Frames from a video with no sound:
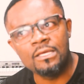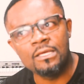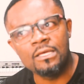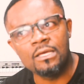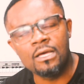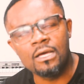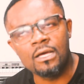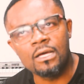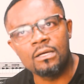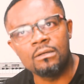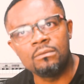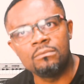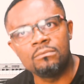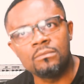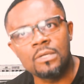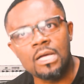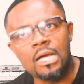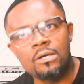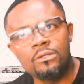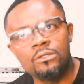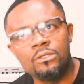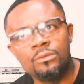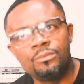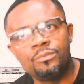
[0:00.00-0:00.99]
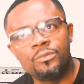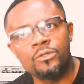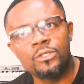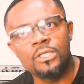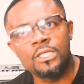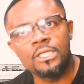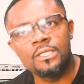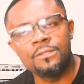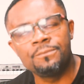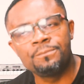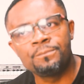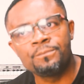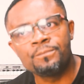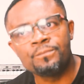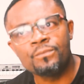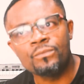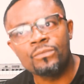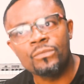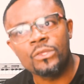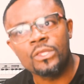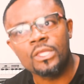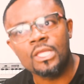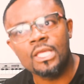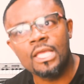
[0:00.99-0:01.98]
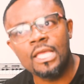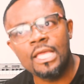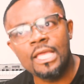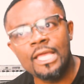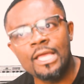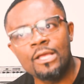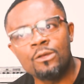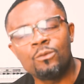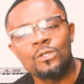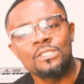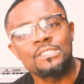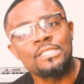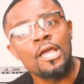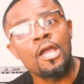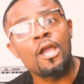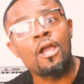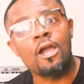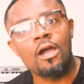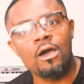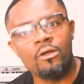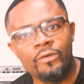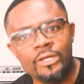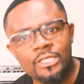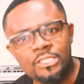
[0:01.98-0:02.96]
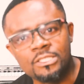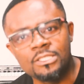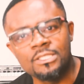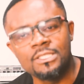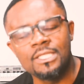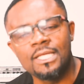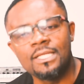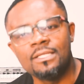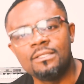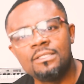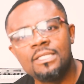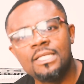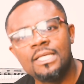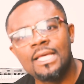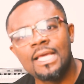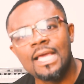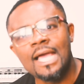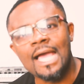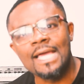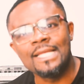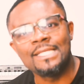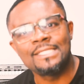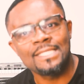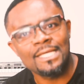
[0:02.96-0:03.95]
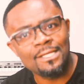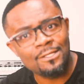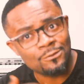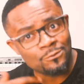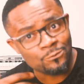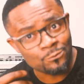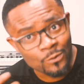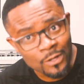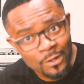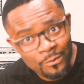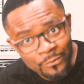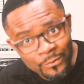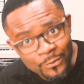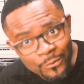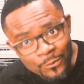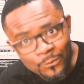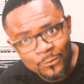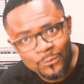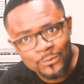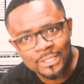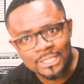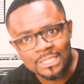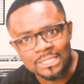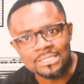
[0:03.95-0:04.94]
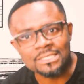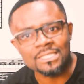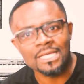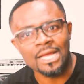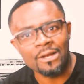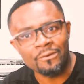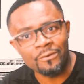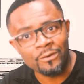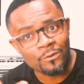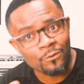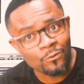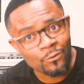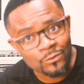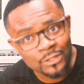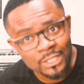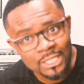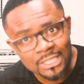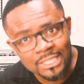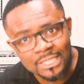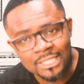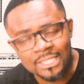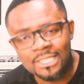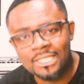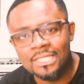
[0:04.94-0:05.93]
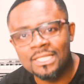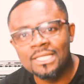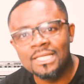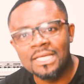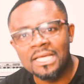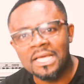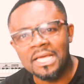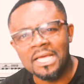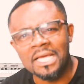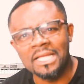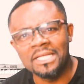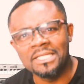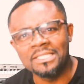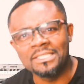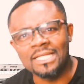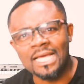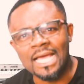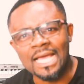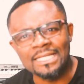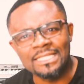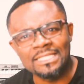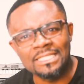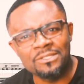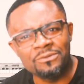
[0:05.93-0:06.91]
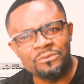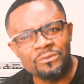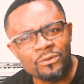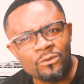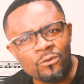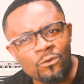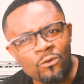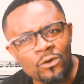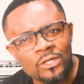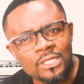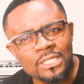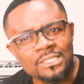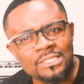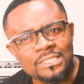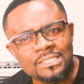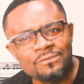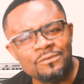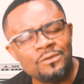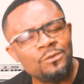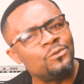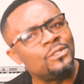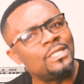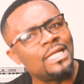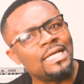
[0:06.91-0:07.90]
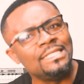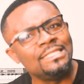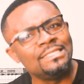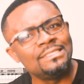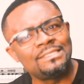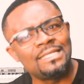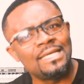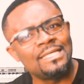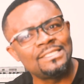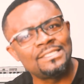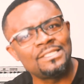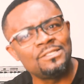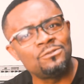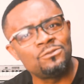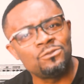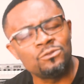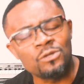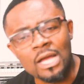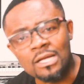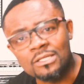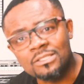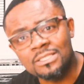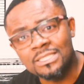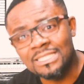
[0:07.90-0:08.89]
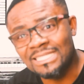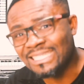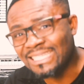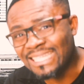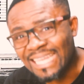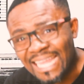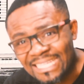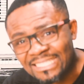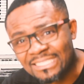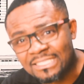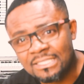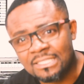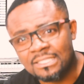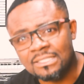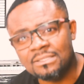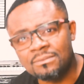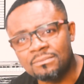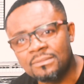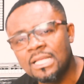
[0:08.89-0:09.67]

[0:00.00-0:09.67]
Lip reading: how do you put it? It was encouraging, and I decided to go and record it. I recorded it, and I didn't record it even with an intention to actually launch it